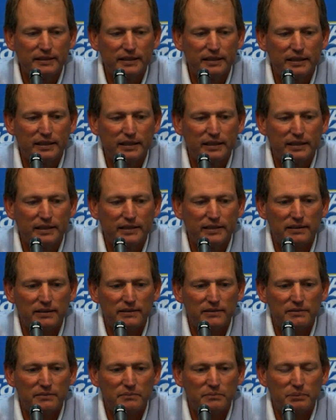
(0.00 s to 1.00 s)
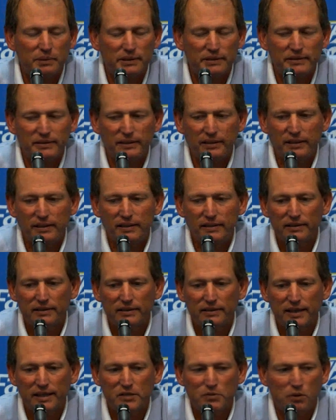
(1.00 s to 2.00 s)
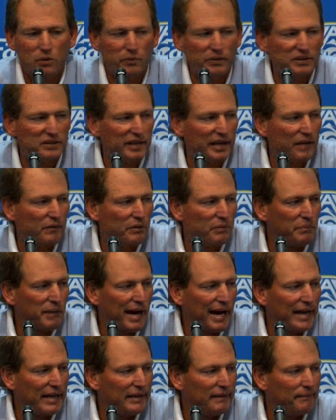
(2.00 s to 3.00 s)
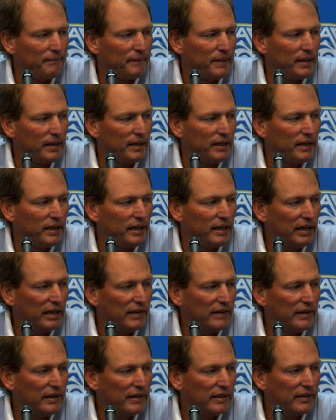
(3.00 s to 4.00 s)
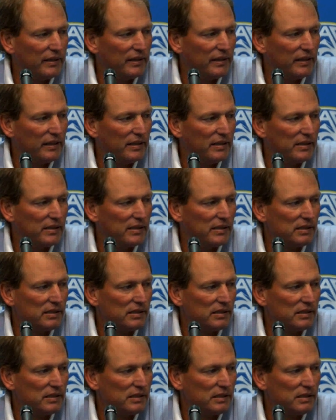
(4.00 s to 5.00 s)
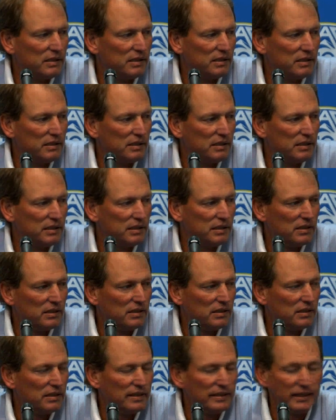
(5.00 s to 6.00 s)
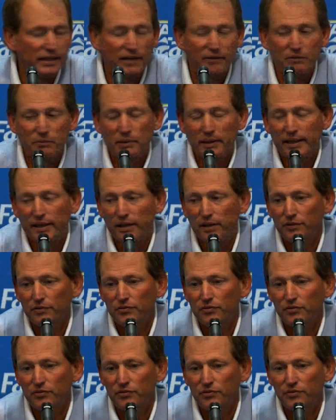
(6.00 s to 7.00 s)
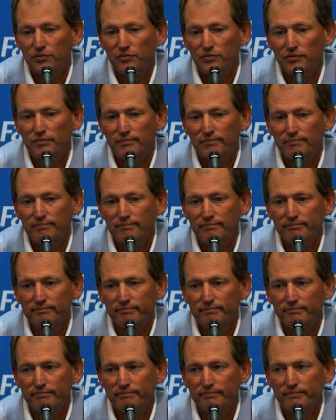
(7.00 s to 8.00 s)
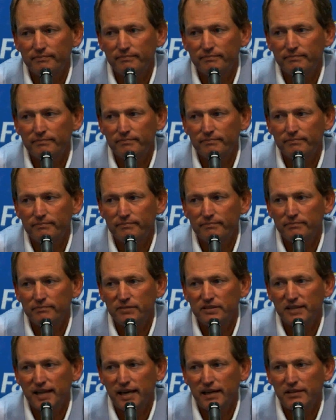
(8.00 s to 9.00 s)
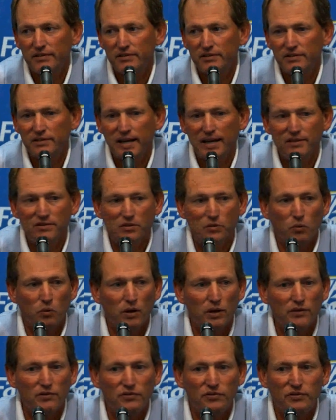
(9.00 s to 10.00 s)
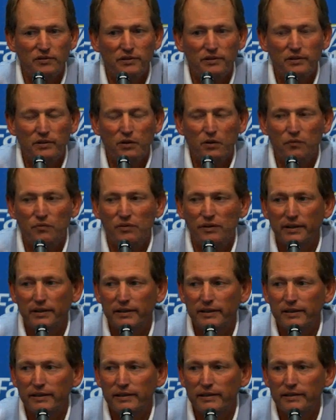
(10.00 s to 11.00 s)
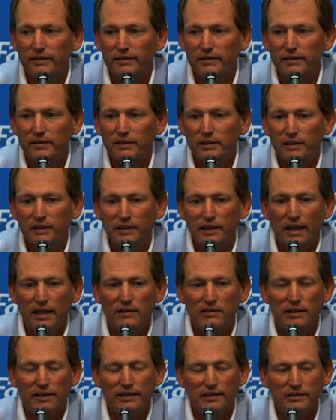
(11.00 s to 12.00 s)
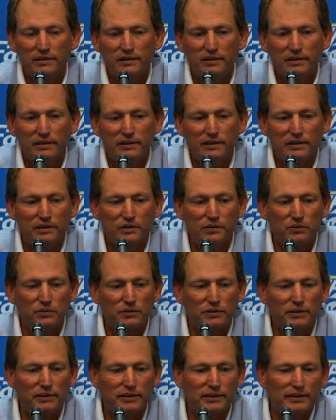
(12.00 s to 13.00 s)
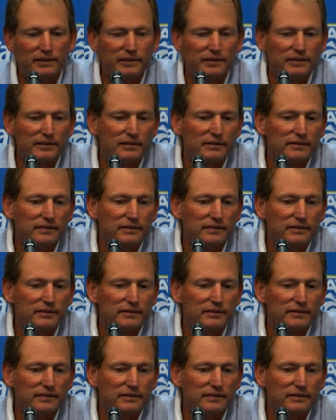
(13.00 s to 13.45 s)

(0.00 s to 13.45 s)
But that's where we stand with Pat. And then I think everybody else's status is as it was, and hopefully guys like, you know,